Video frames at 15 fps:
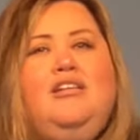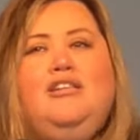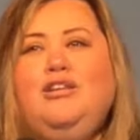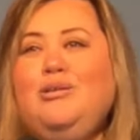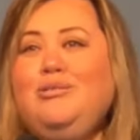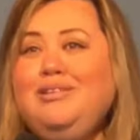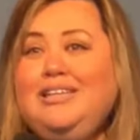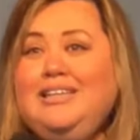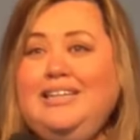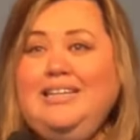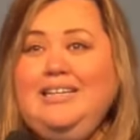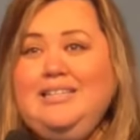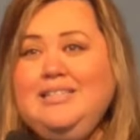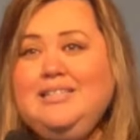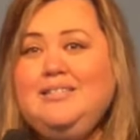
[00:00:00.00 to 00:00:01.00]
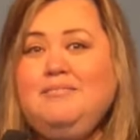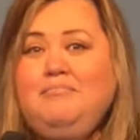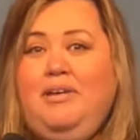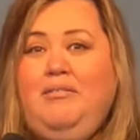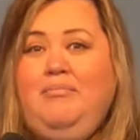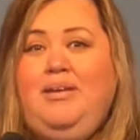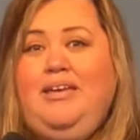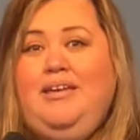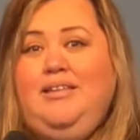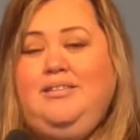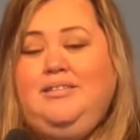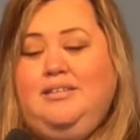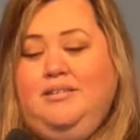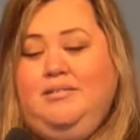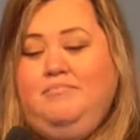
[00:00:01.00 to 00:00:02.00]
loneliness, maybe
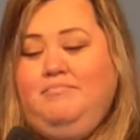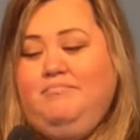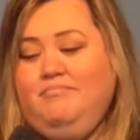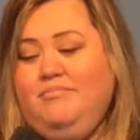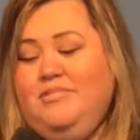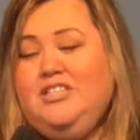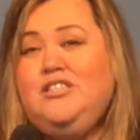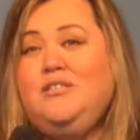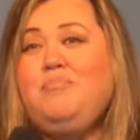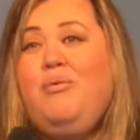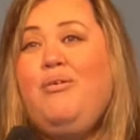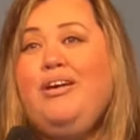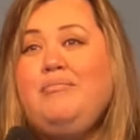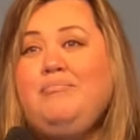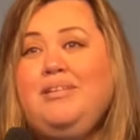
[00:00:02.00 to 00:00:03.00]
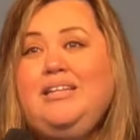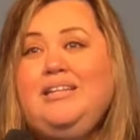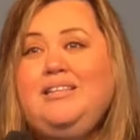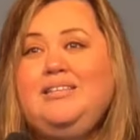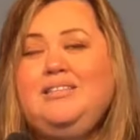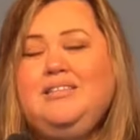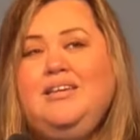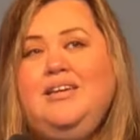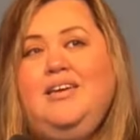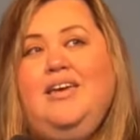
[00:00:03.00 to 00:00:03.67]
some disappointments,